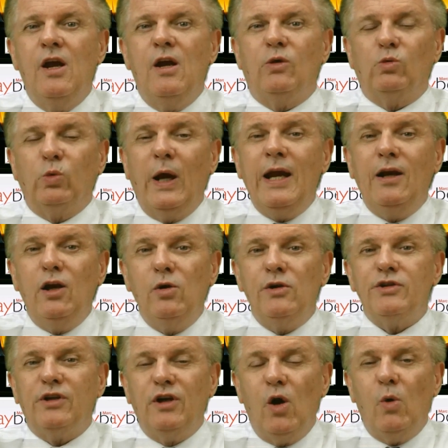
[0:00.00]
Ray
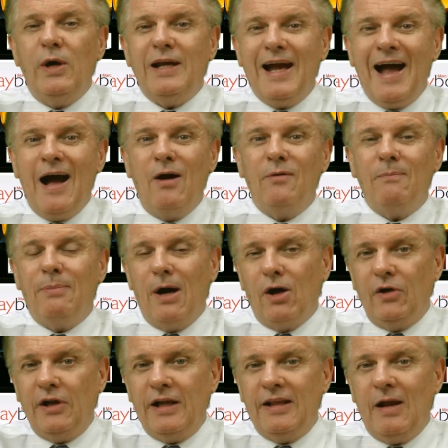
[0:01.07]
Lewis going out
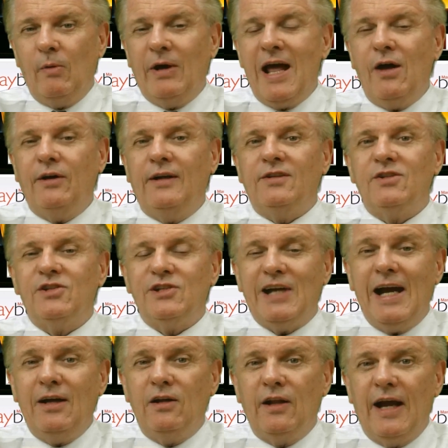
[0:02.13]
party. They went out in
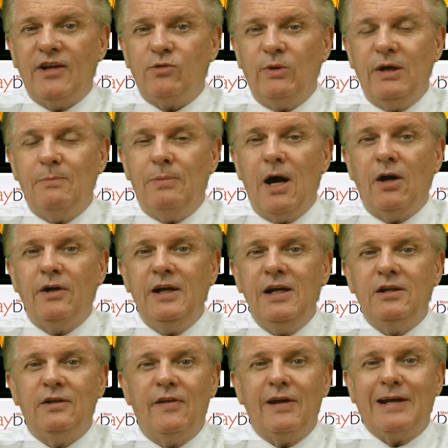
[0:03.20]
style last week,
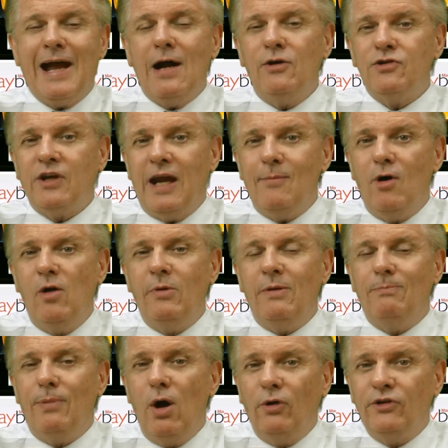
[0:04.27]
partying till the cows came home in
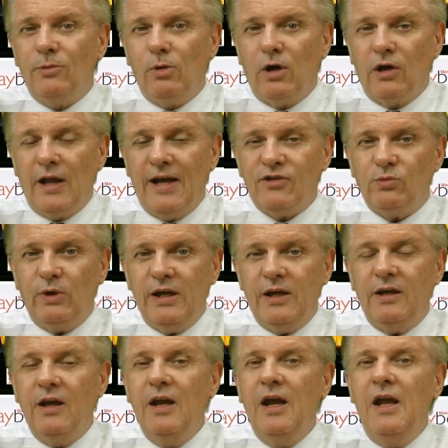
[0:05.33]
Baltimore last
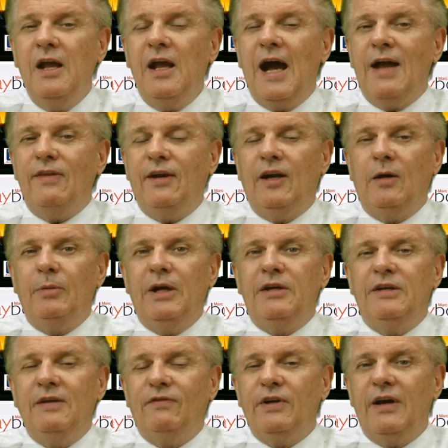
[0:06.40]
week. I think it'll be a
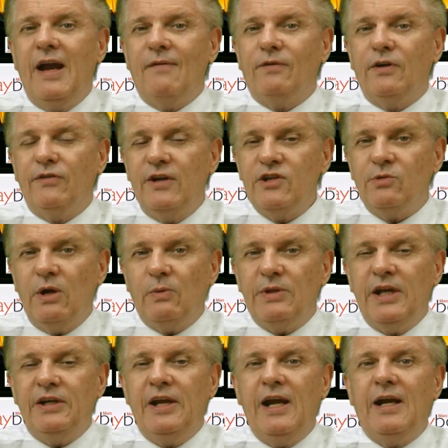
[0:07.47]
different effort this week when
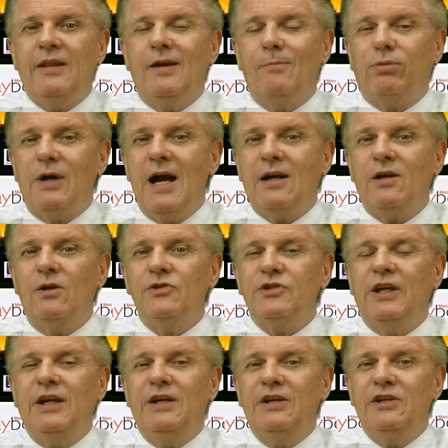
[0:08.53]
they take on the Broncos
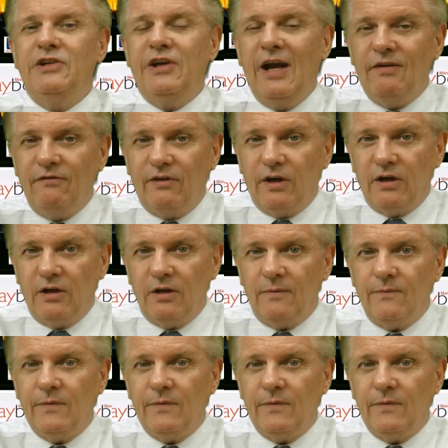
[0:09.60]
in Denver.